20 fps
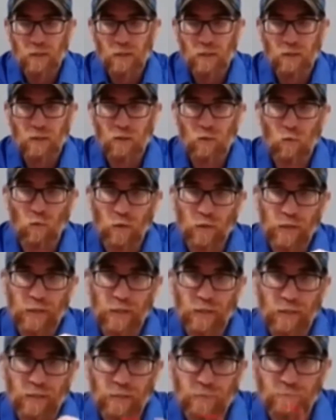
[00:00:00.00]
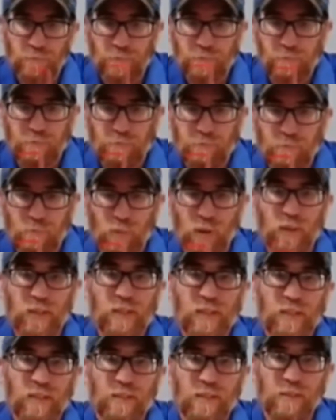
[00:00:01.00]
to one end. Pretty
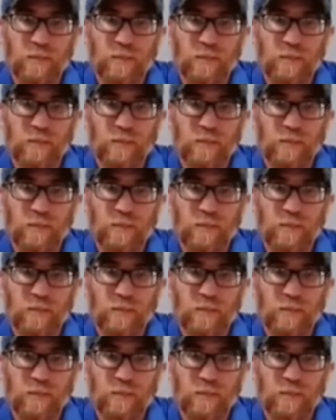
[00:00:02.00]
easy.